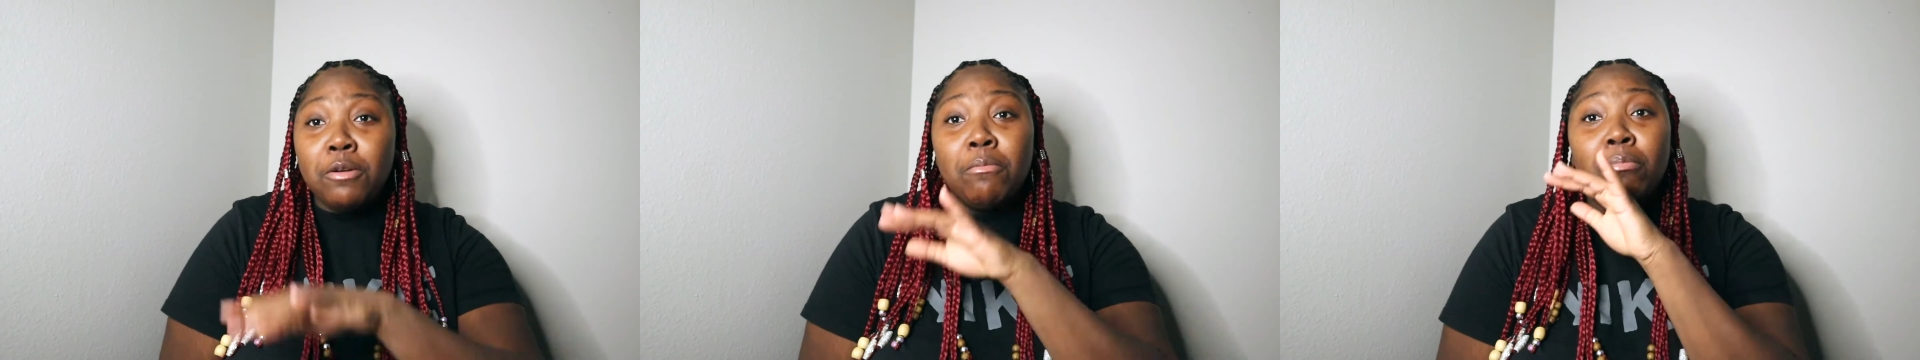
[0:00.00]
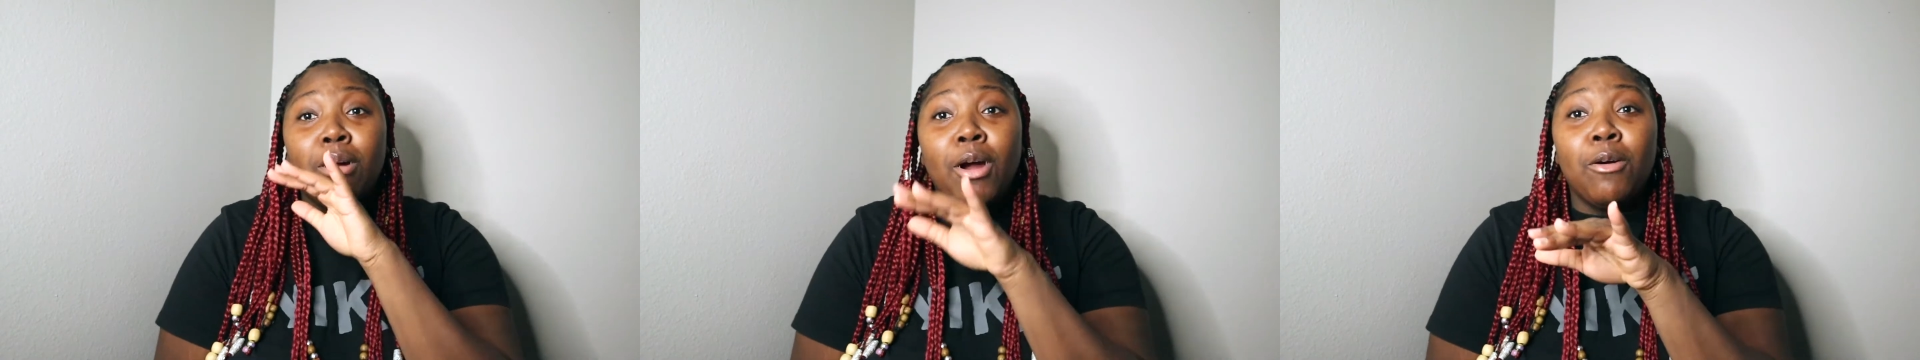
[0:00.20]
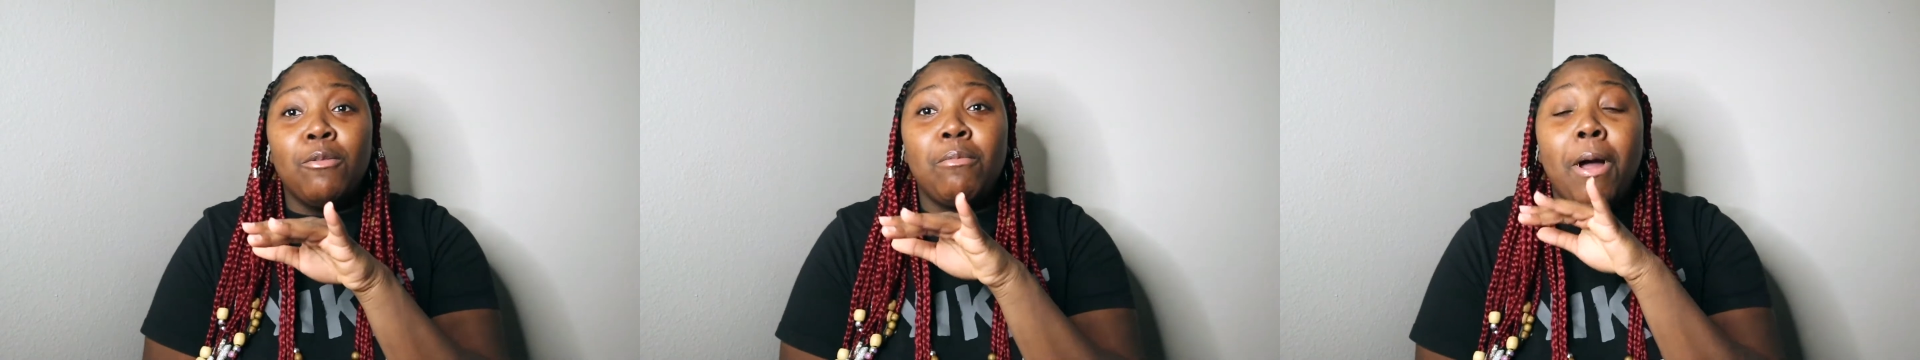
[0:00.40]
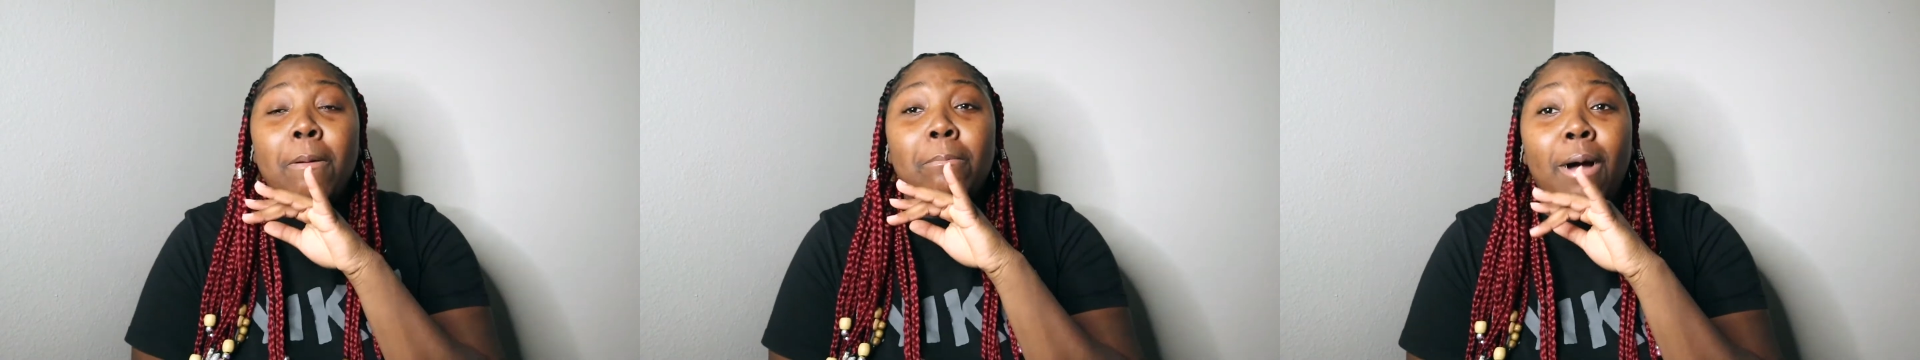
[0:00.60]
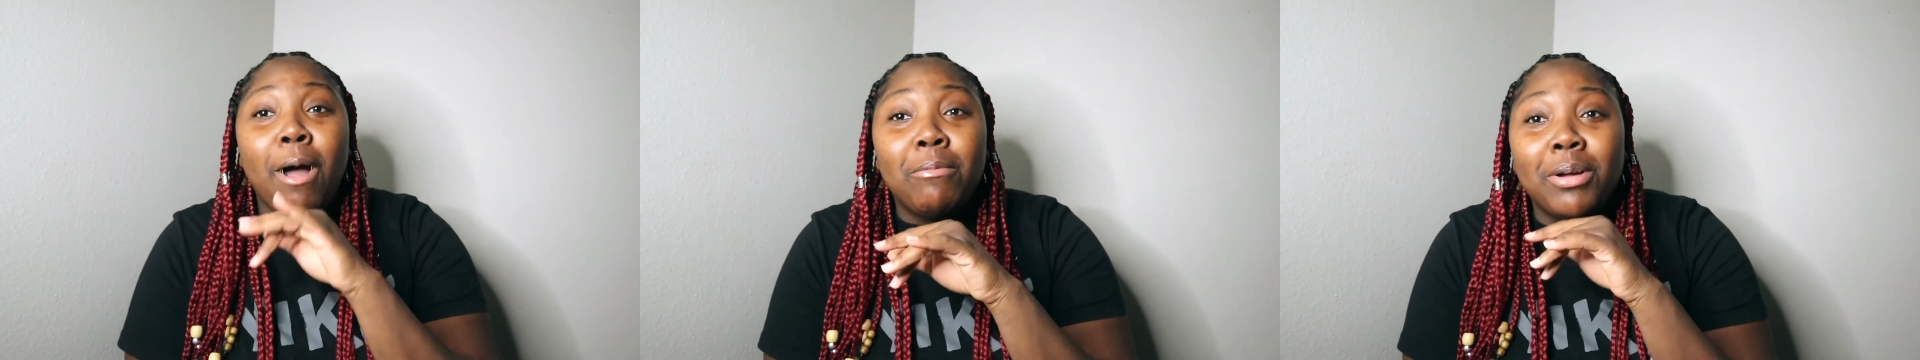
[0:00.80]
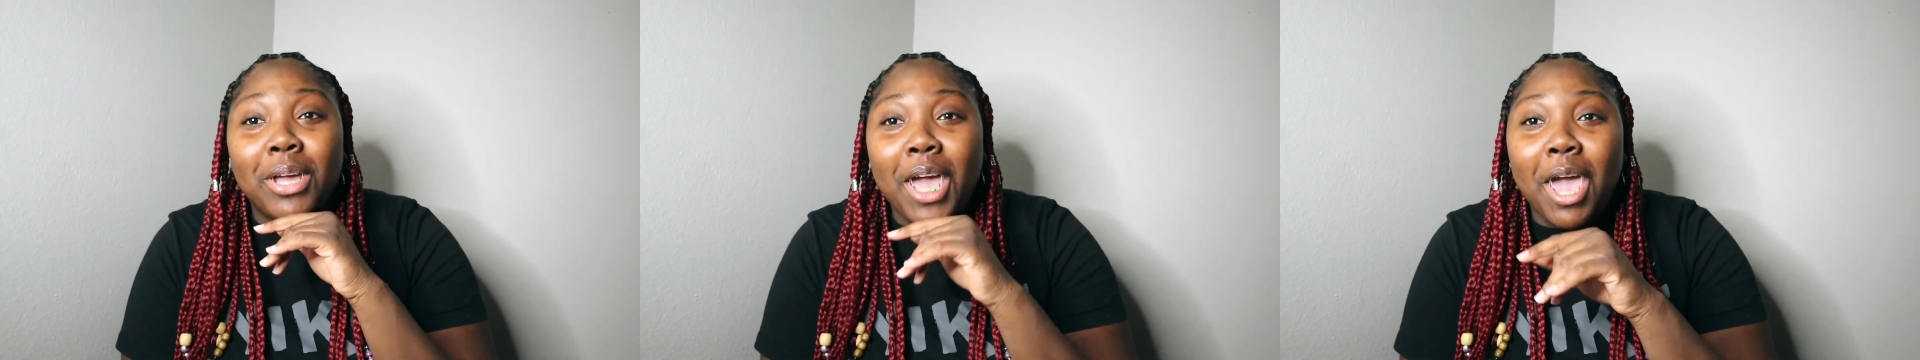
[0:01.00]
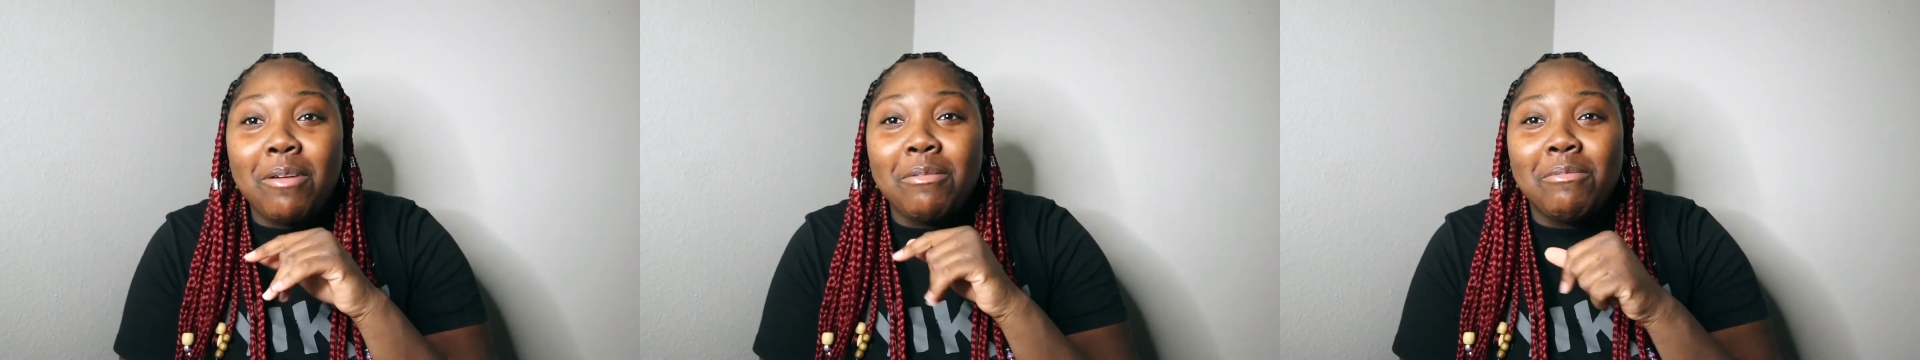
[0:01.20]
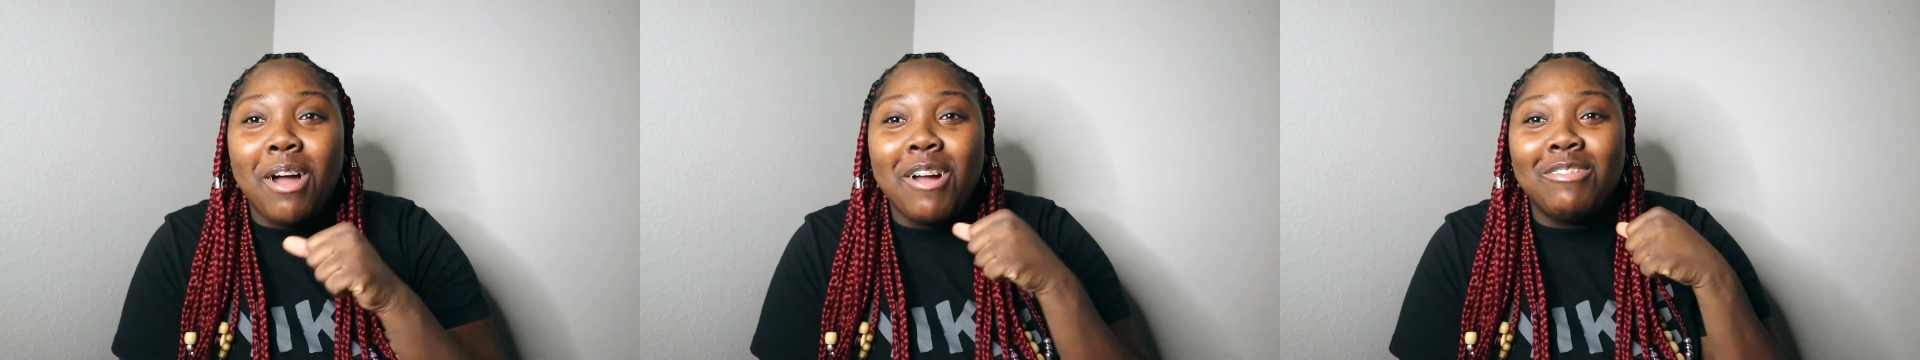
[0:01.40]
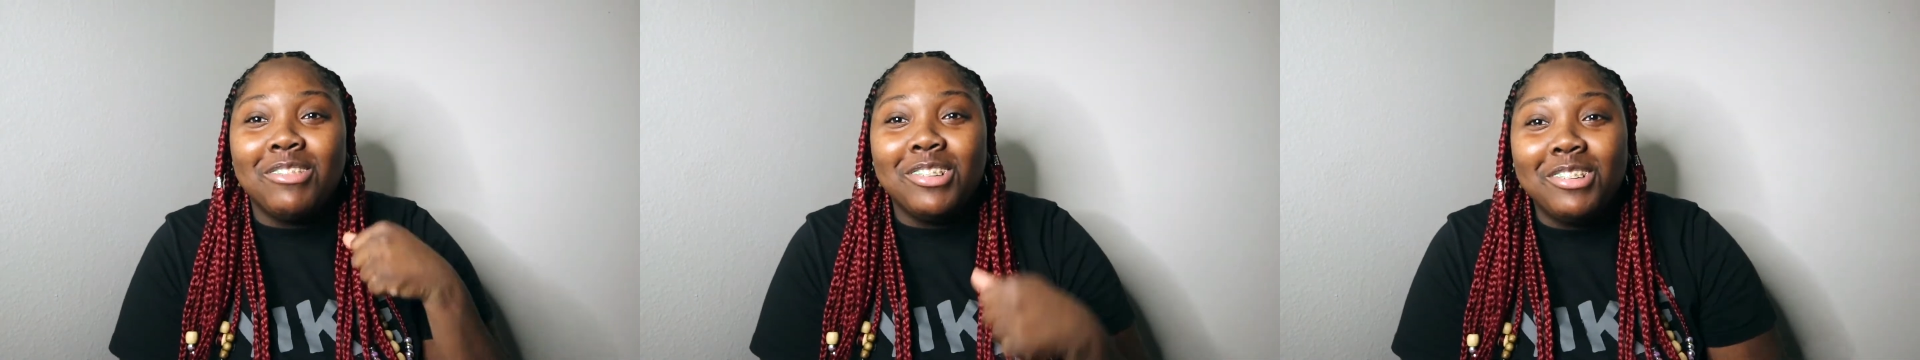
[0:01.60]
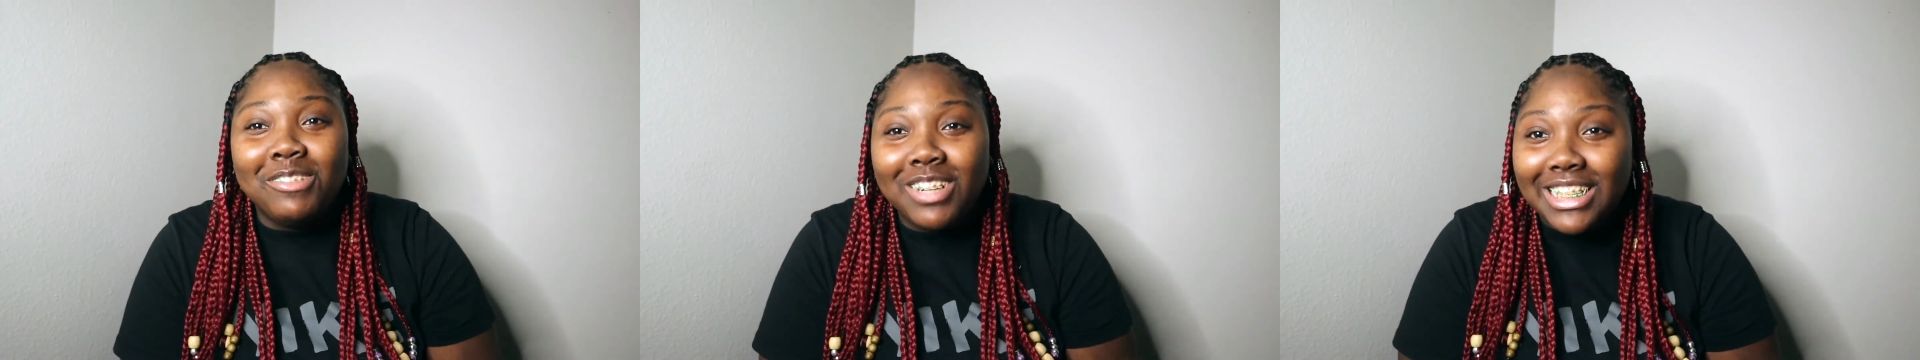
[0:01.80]
Bro, my mama came in my
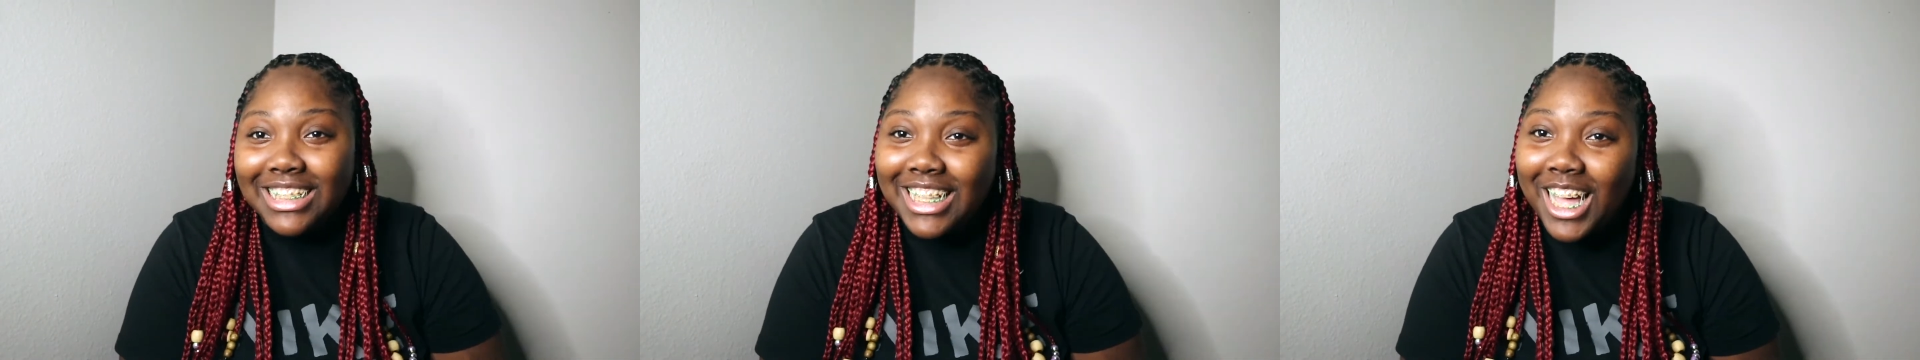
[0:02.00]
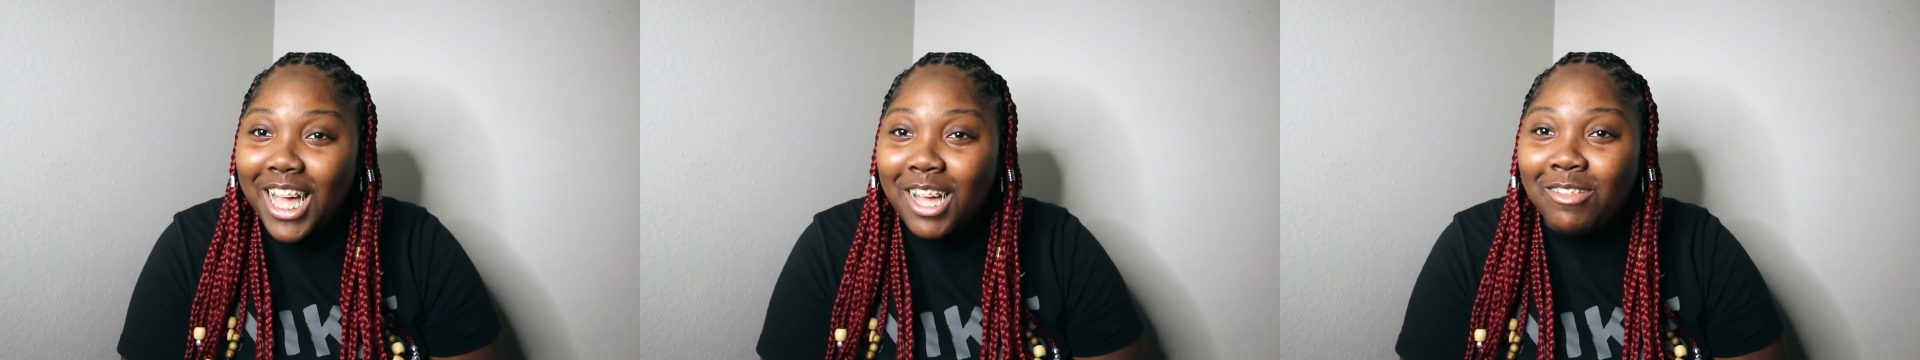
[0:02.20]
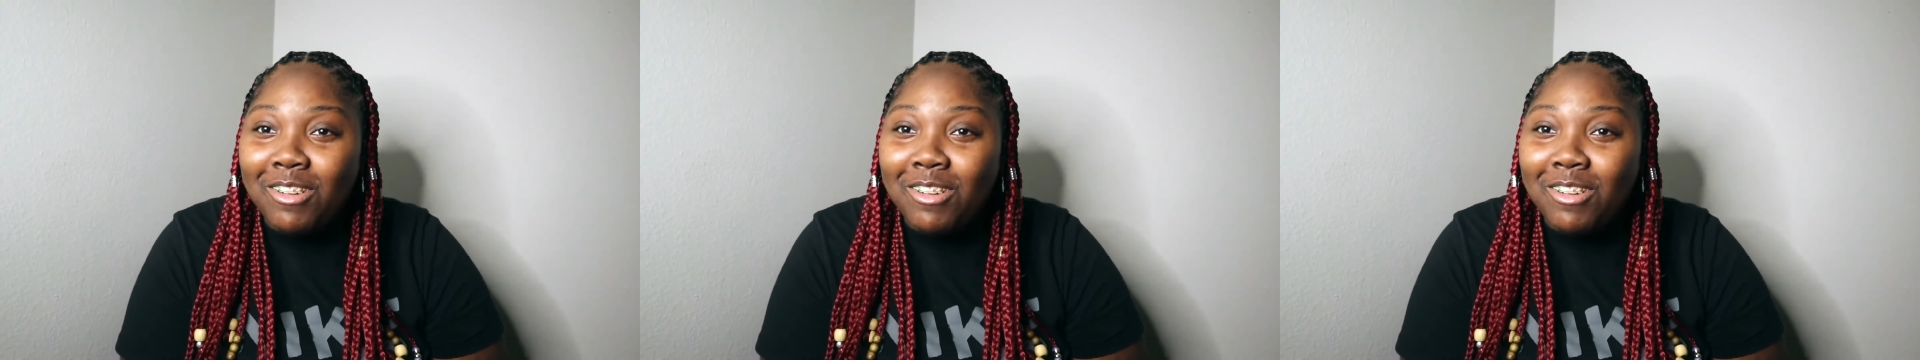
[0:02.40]
room one time.